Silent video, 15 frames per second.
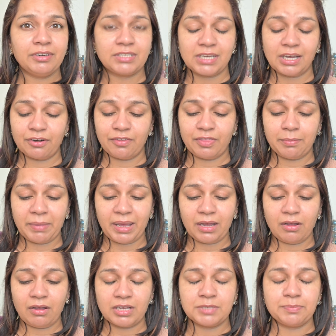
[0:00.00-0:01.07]
out of the MAC
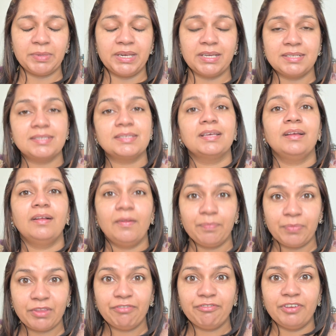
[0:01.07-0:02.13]
Cosmetics,
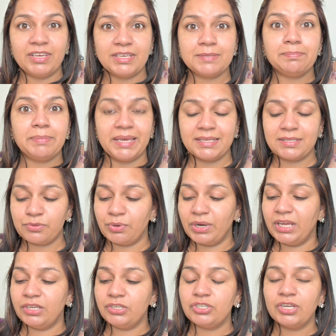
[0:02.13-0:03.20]
the face base
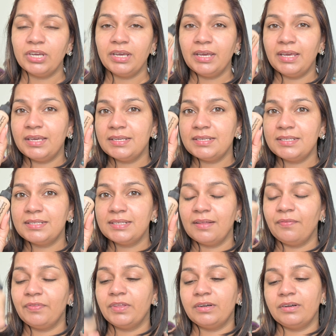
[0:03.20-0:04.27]
range, is
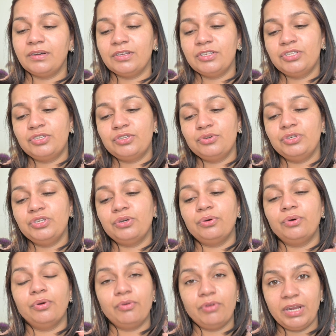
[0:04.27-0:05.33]
the Studio
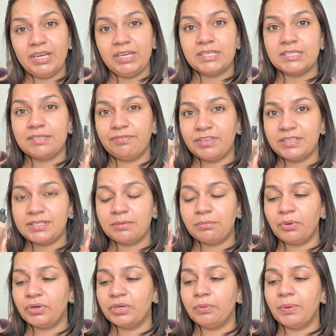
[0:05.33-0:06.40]
Radiance Face and
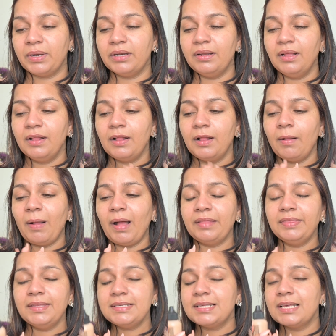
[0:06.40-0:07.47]
Body one.
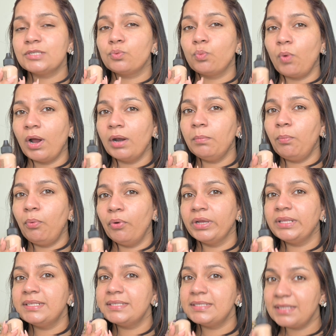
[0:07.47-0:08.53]
And this has
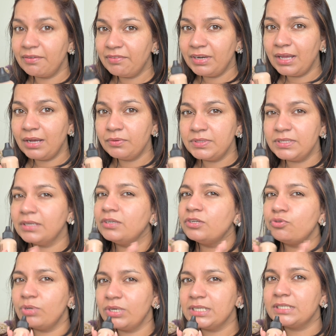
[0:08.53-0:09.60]
1.7 ounce and it
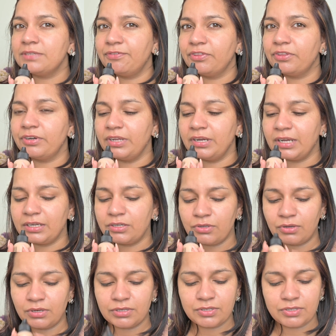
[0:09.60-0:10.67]
retails for
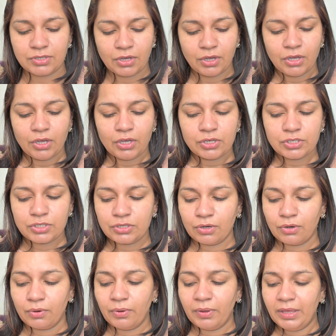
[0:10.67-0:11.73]
$39.
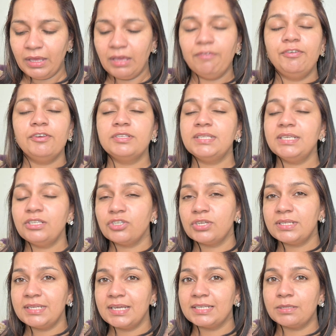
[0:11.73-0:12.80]
So if you see
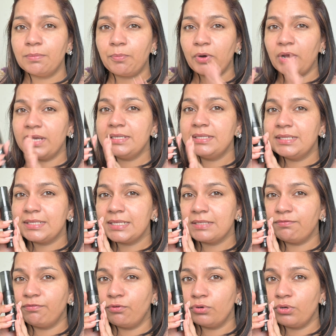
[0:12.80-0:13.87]
just as a price, this is
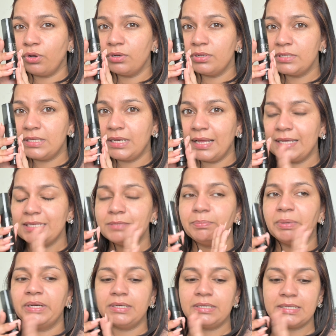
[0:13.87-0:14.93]
$4 less,
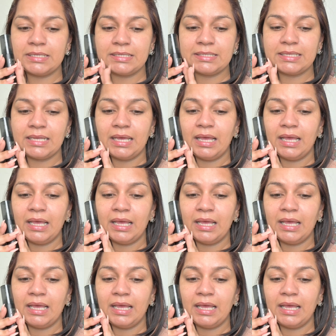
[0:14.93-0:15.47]
but it is